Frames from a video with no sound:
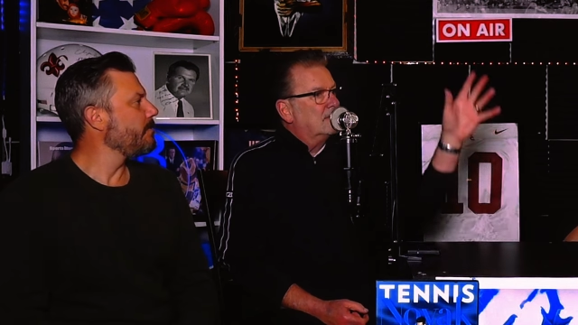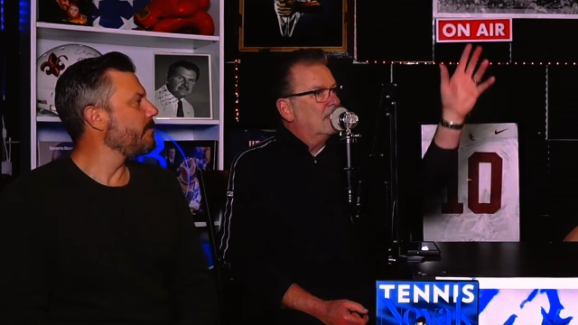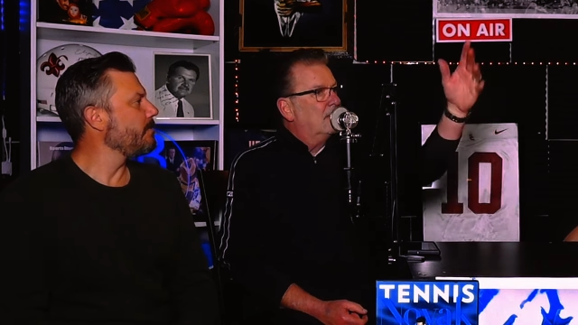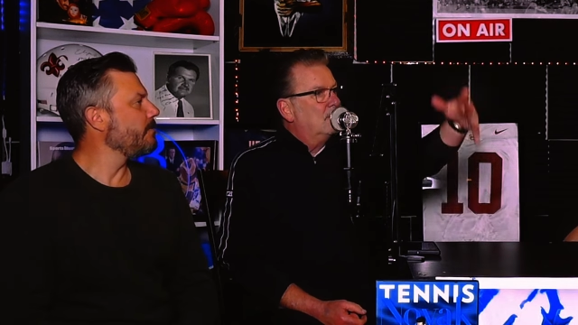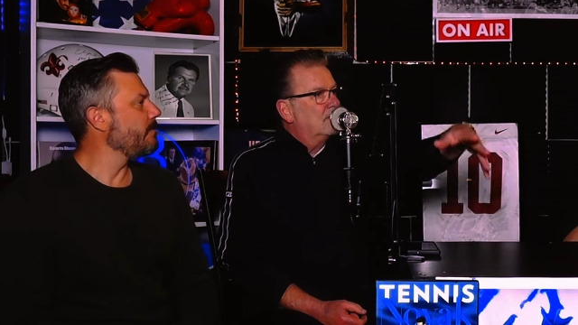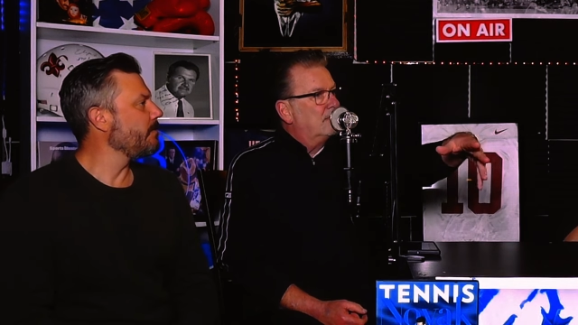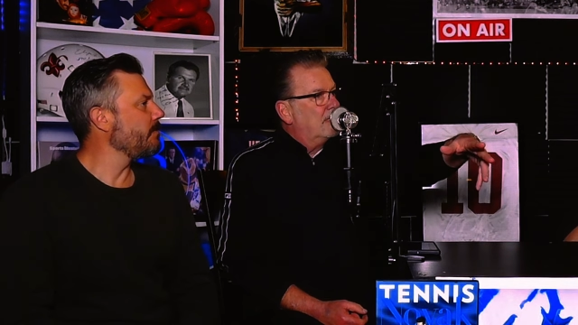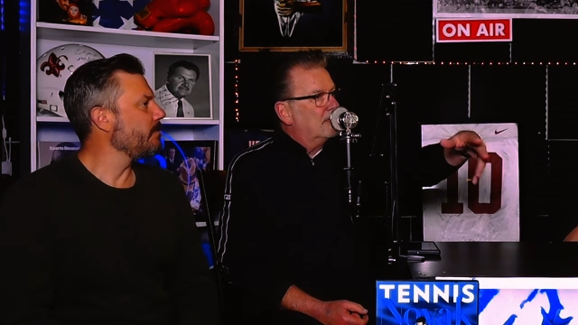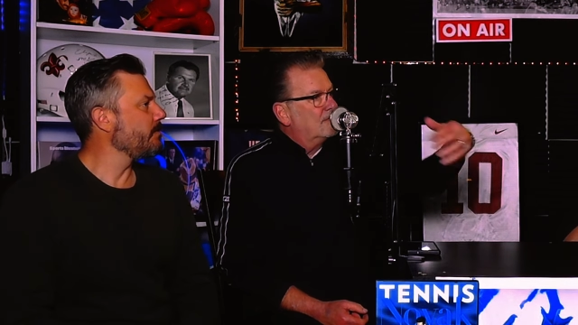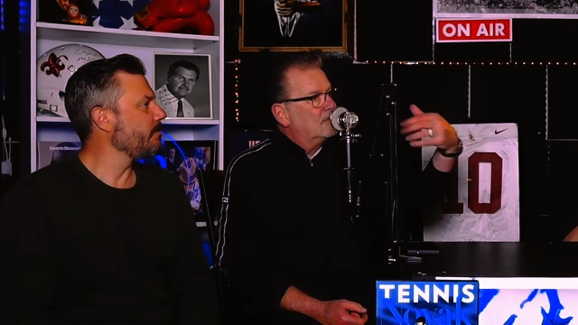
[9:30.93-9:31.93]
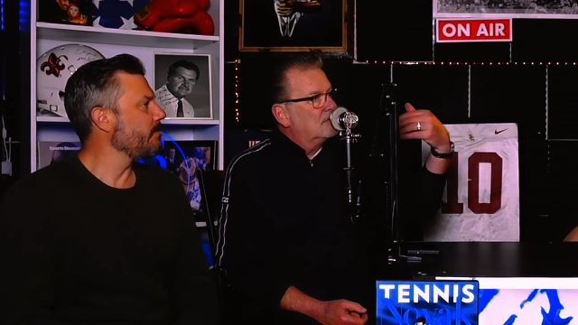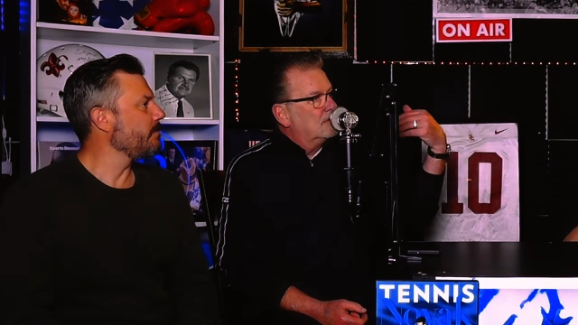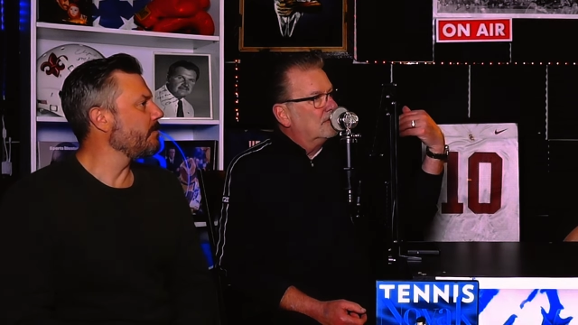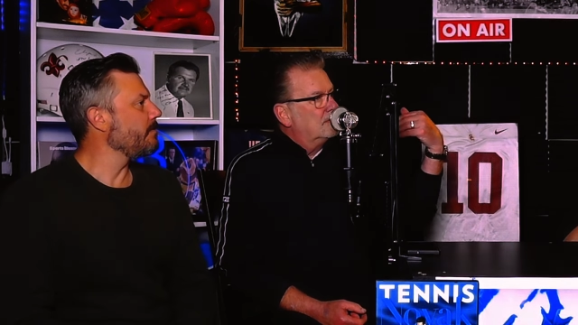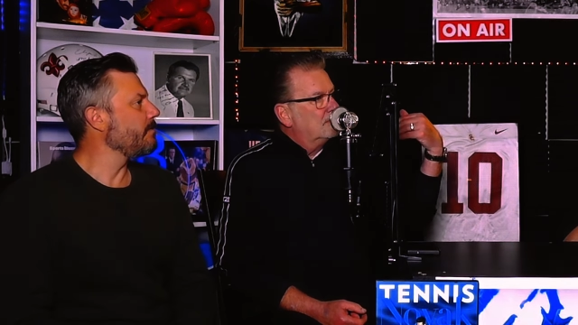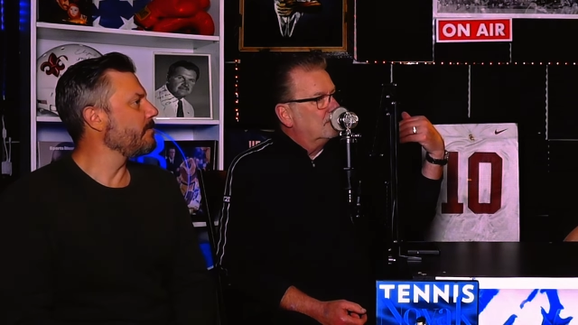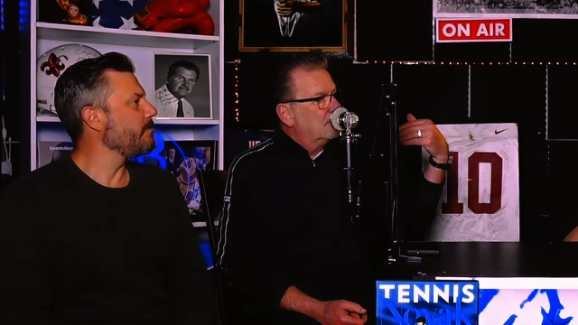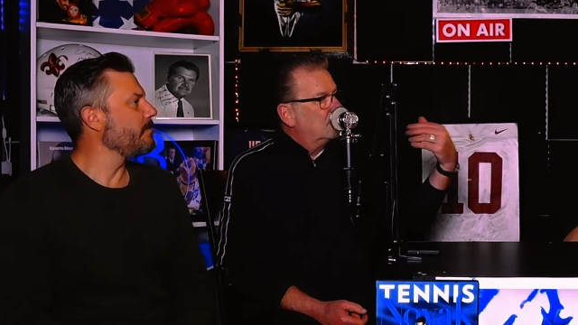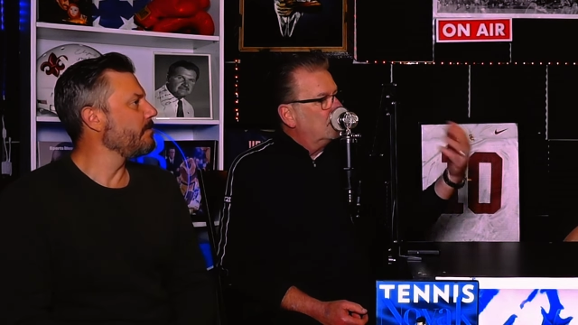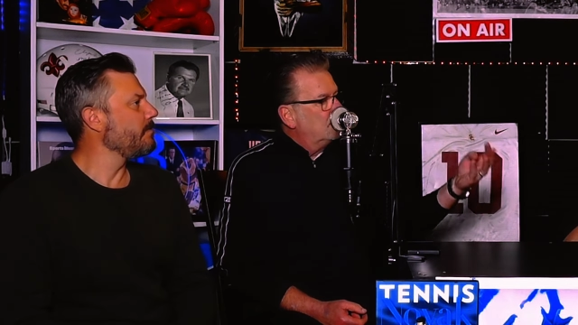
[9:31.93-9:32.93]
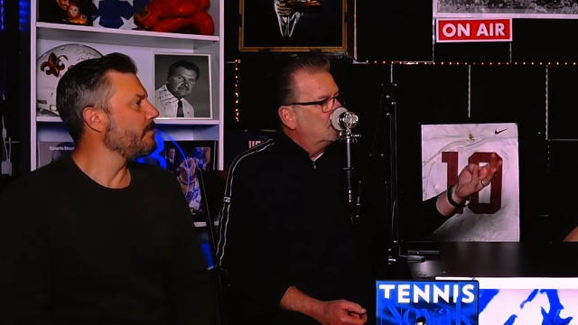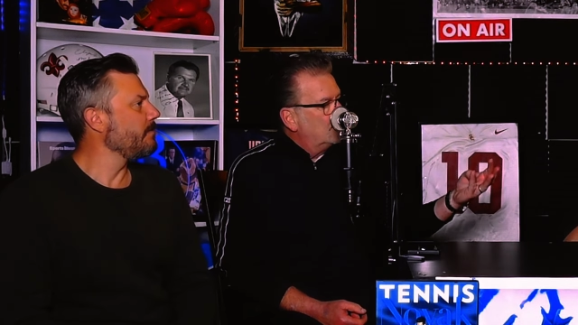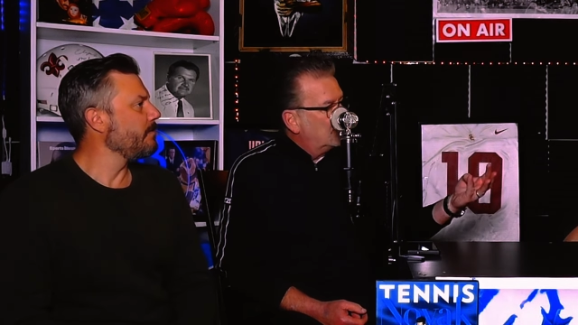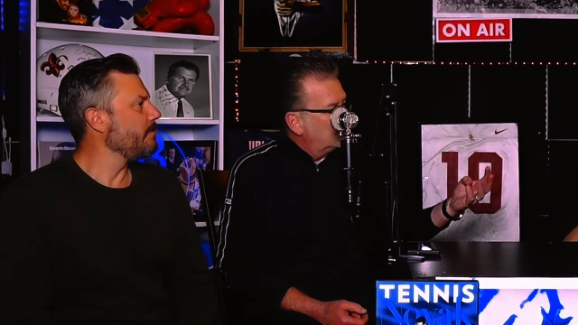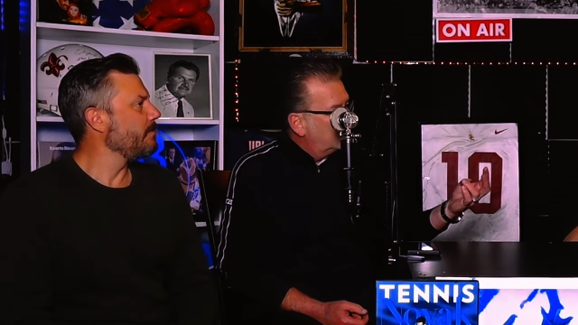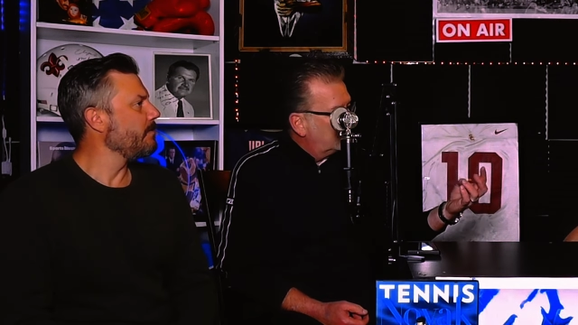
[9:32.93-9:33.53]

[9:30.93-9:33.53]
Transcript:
Speaker 1: I'm on the dance floor, whether we're doing money-pinning